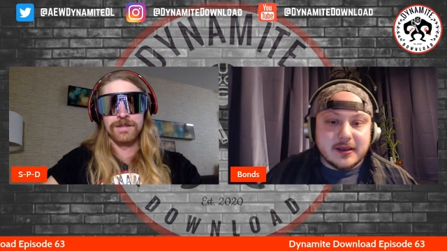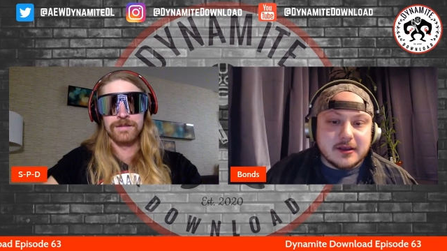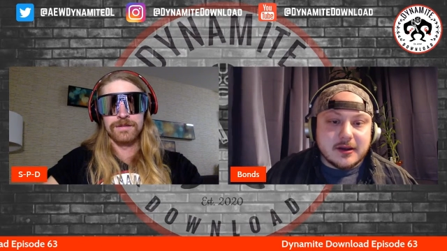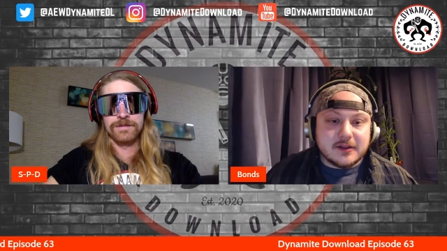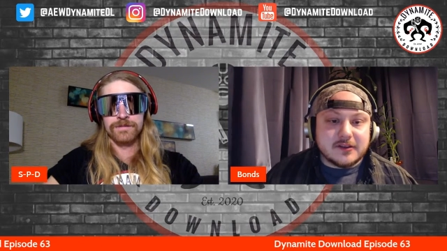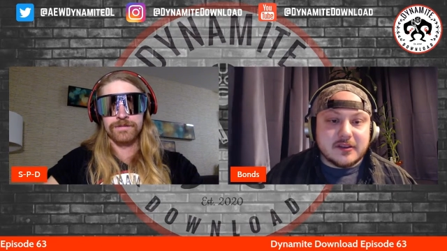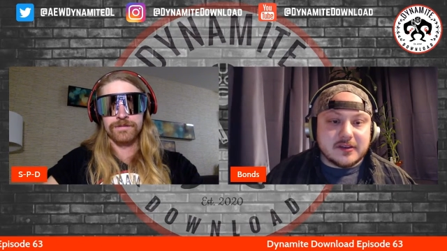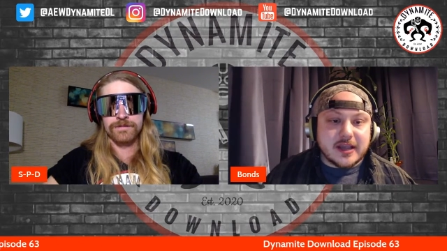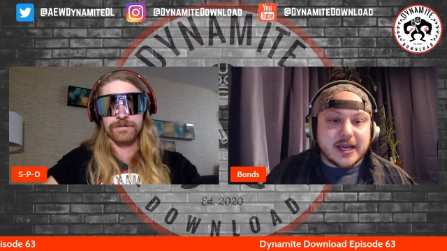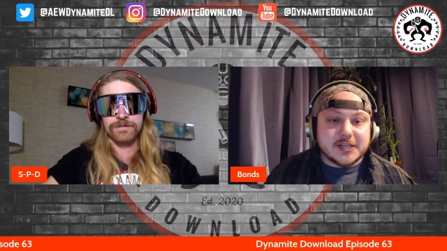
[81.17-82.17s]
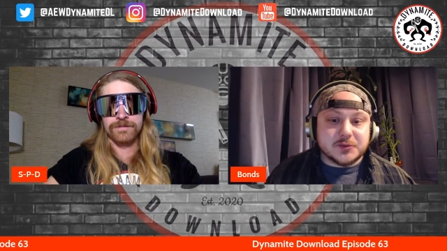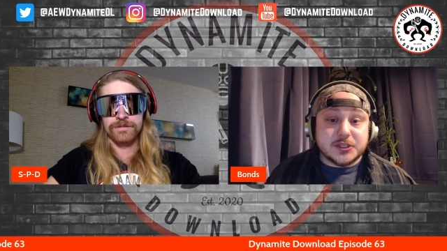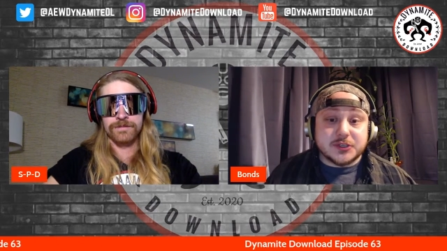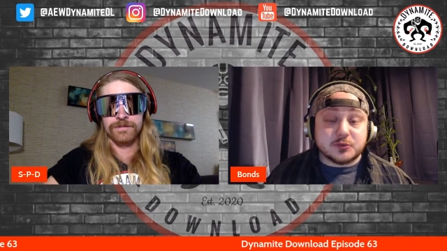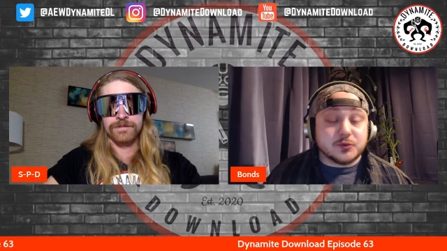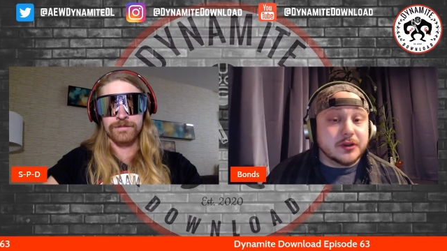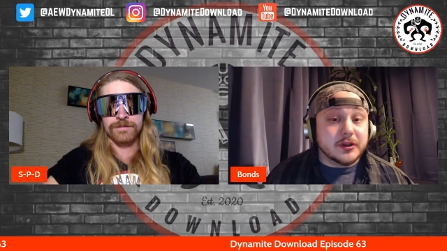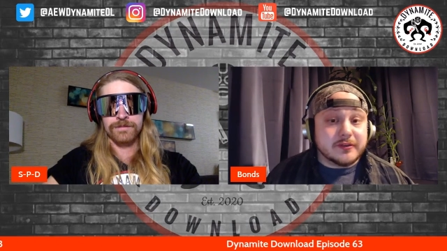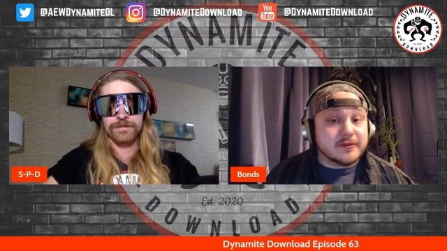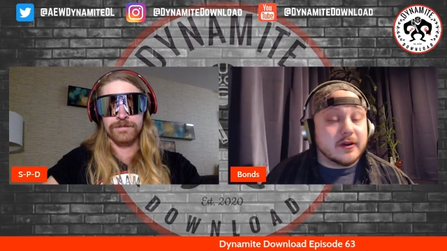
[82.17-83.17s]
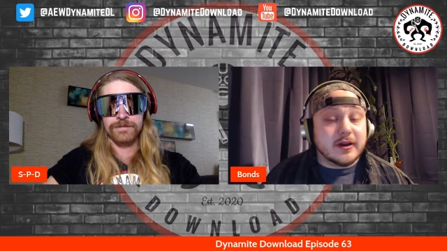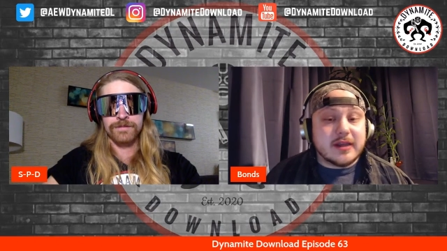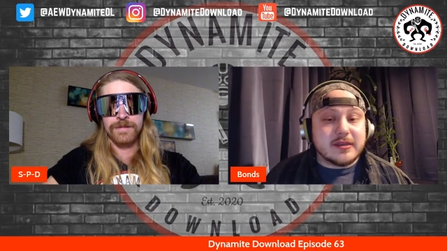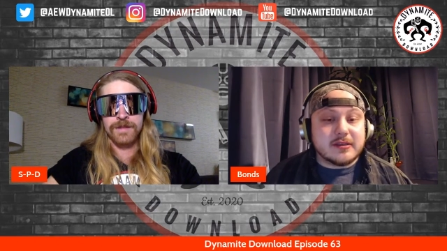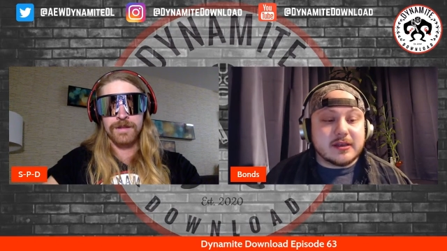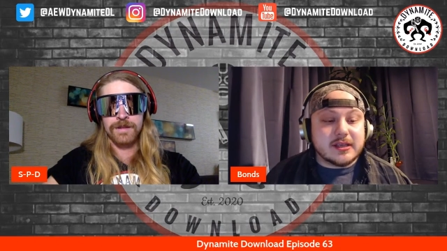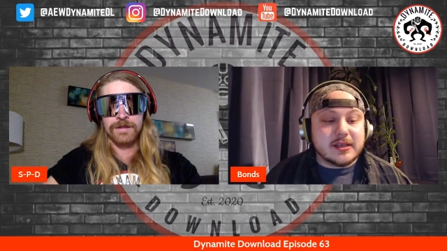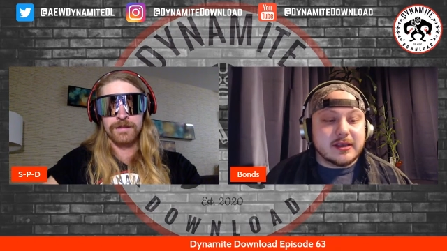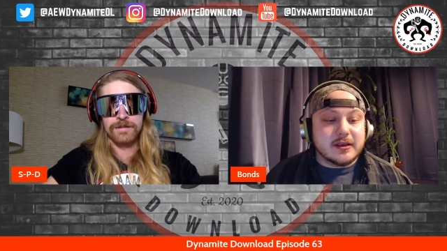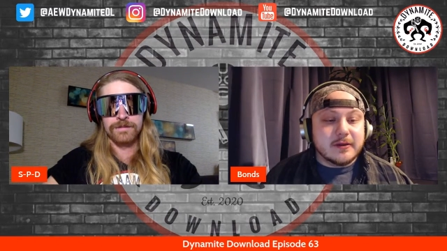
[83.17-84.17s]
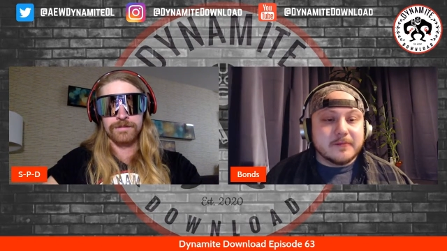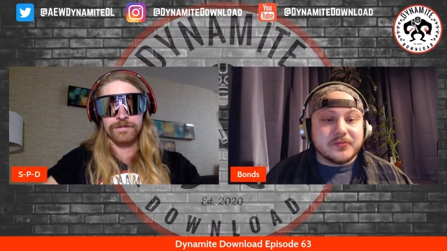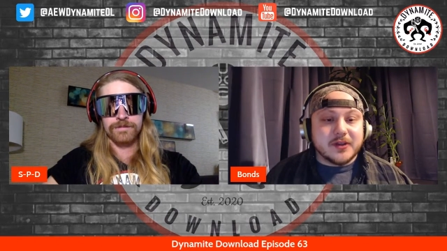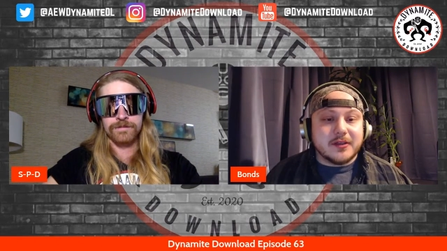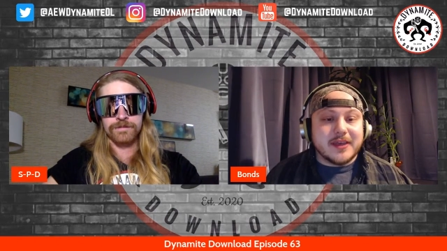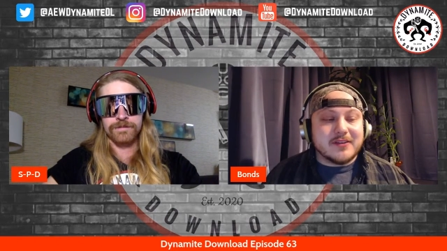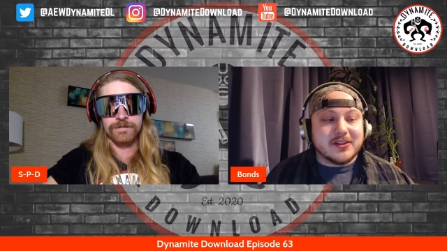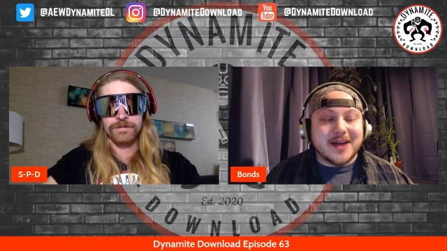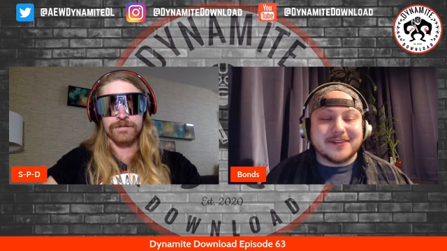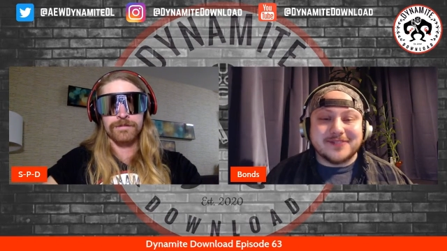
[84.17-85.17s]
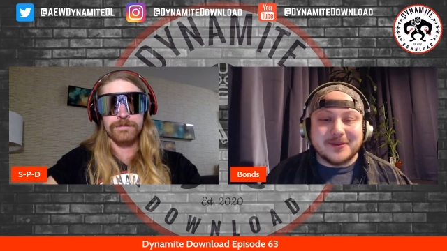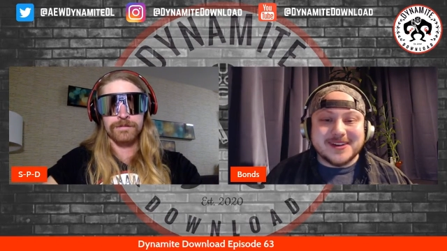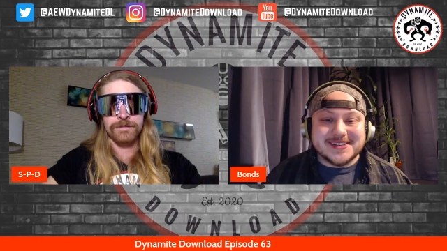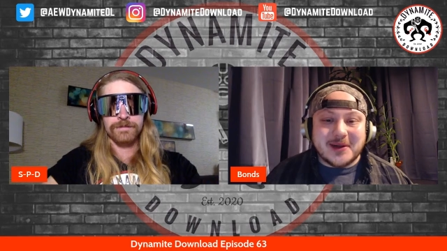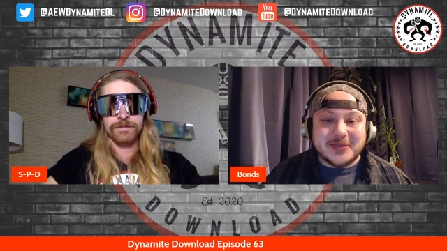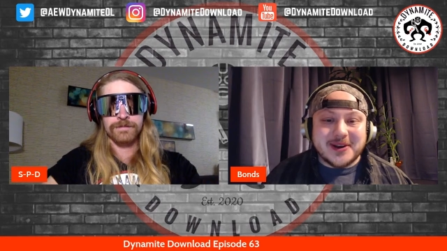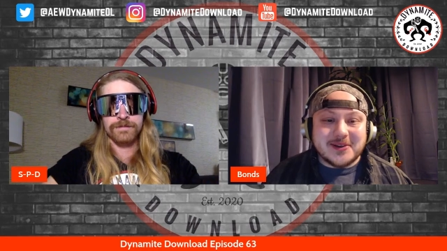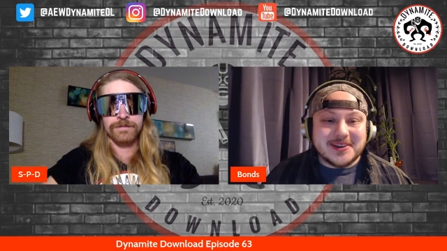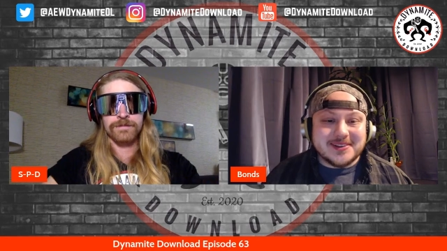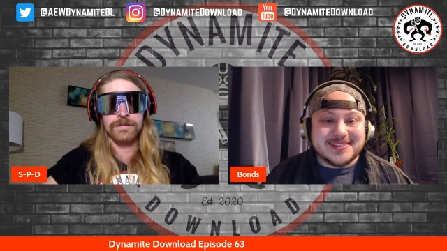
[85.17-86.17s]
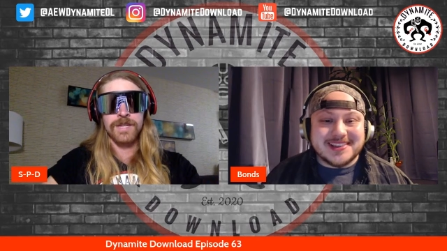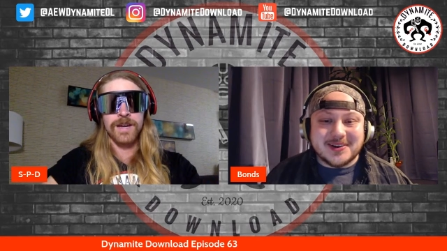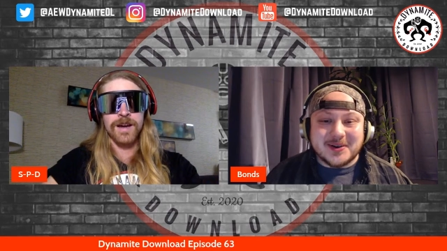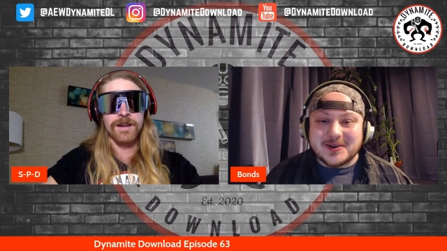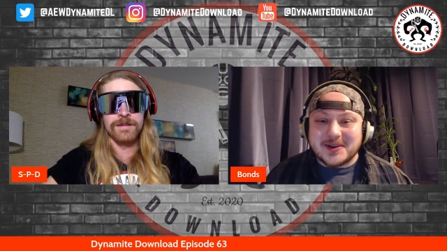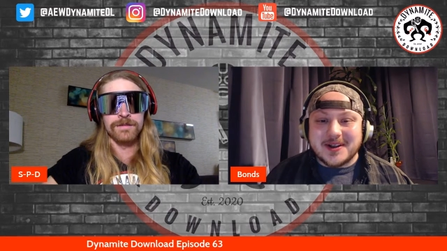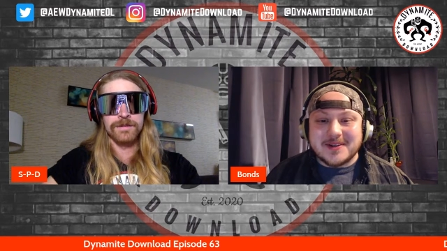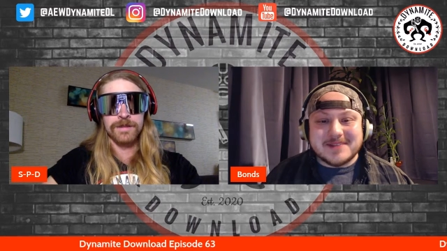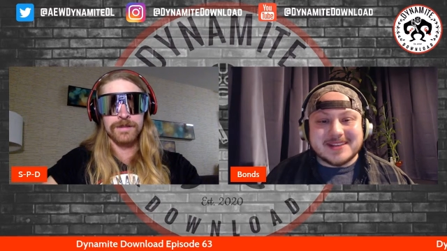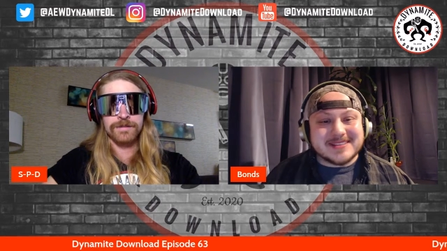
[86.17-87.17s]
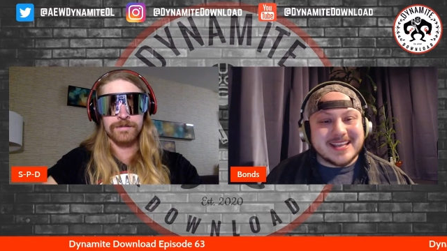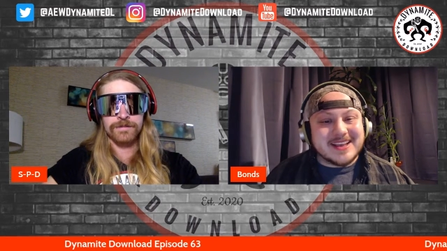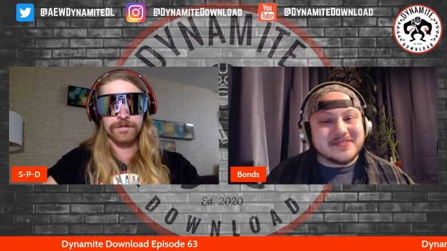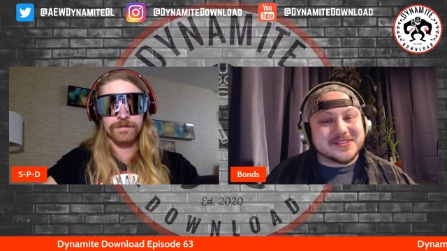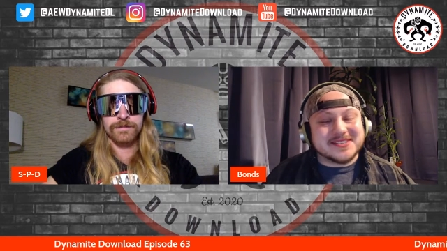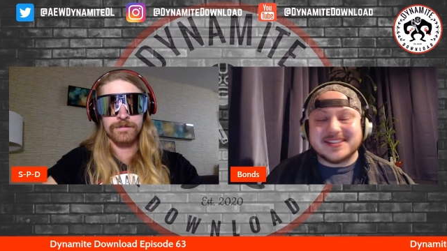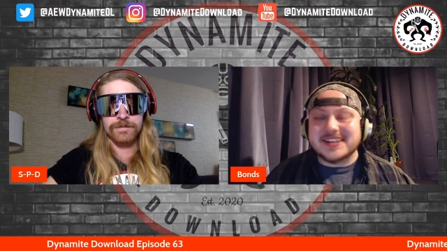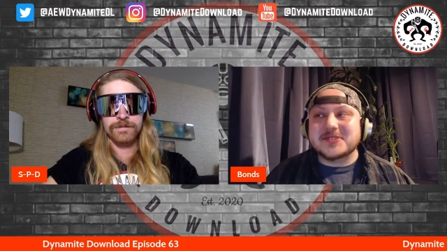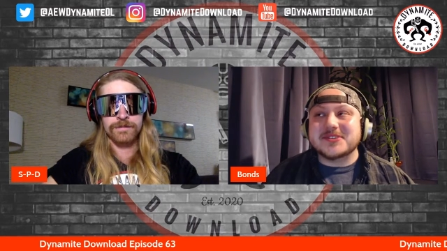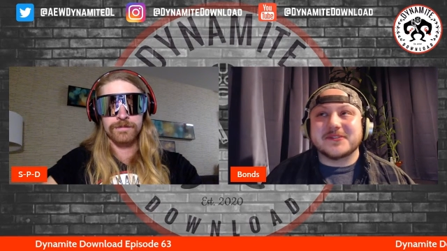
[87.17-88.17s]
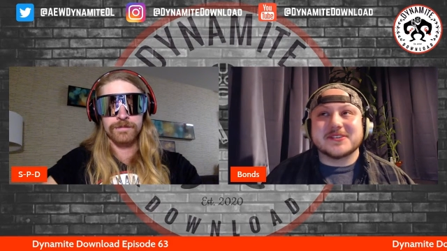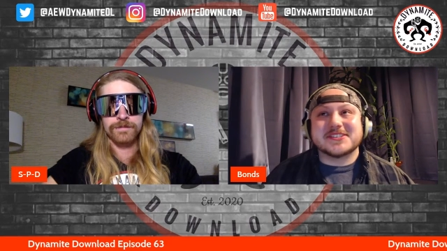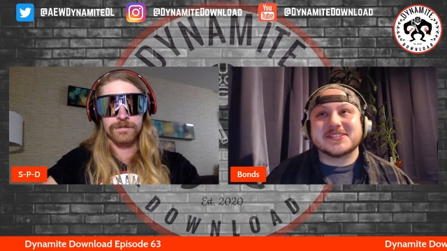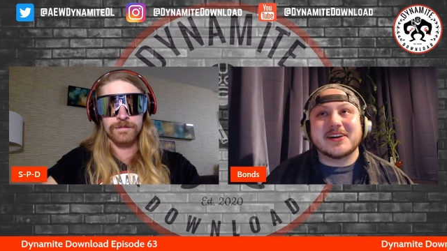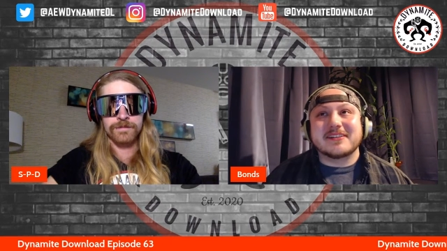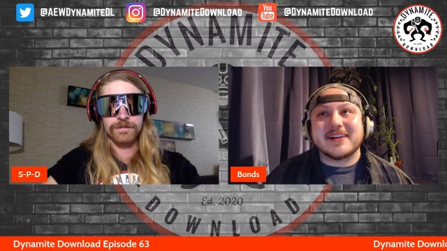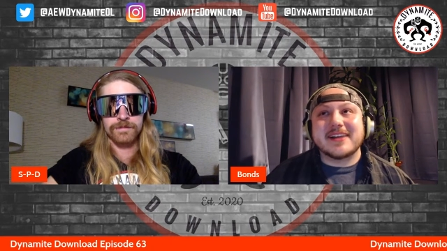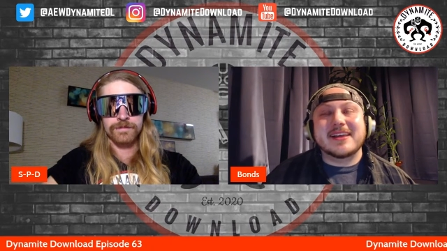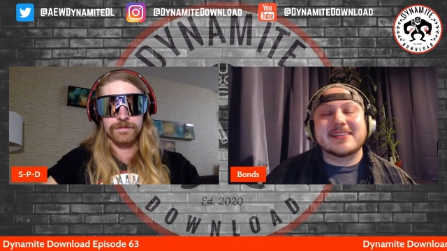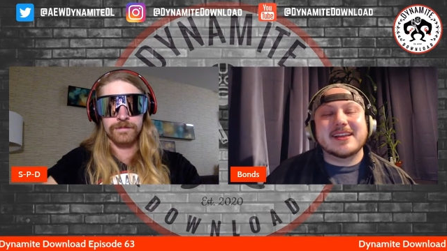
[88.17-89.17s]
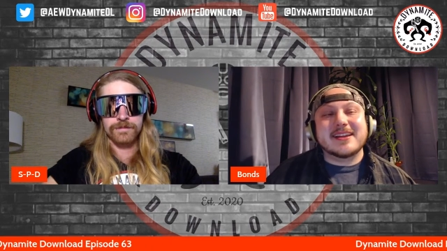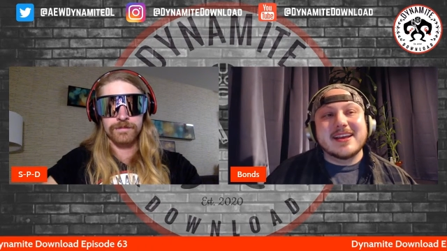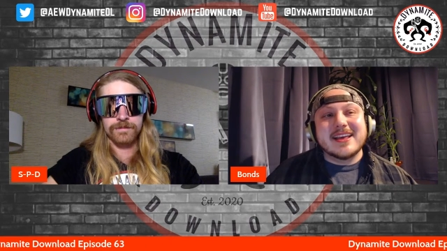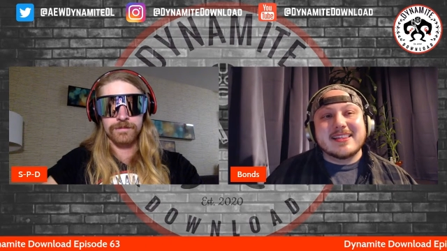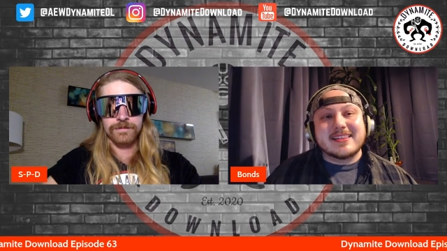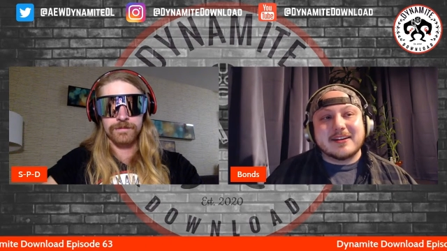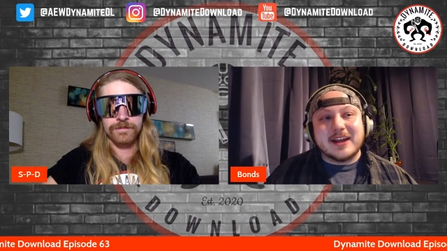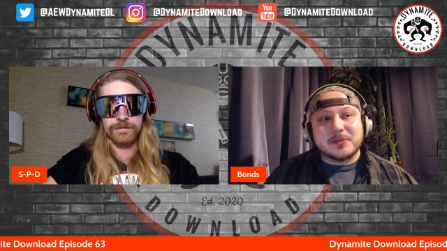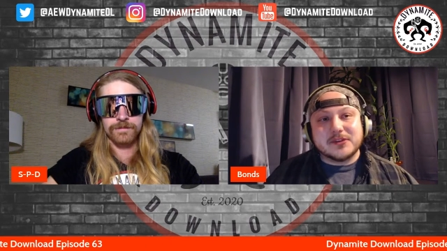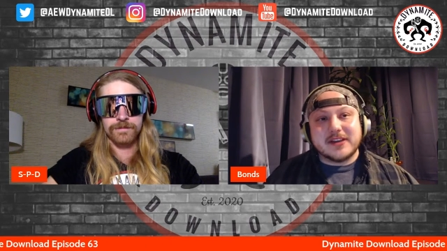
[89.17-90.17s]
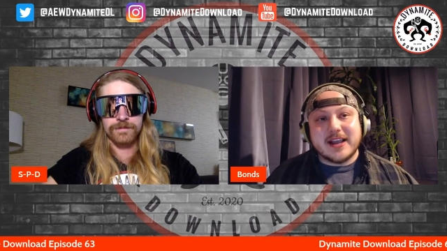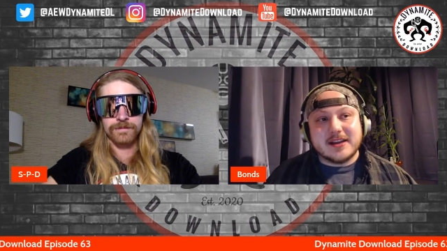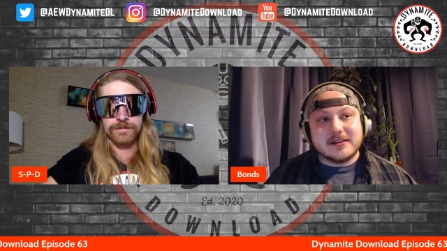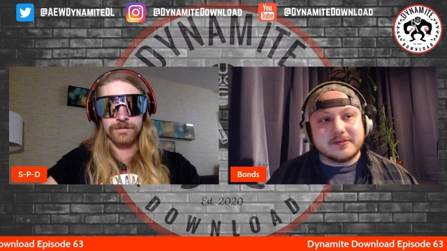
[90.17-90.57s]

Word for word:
Speaker 1: uh, to these guys, which is really fun. I think that he uh, they have a lot of fun when he's out there. They they're yeah. uh, they have they do different stuff. I like that they're able to kind of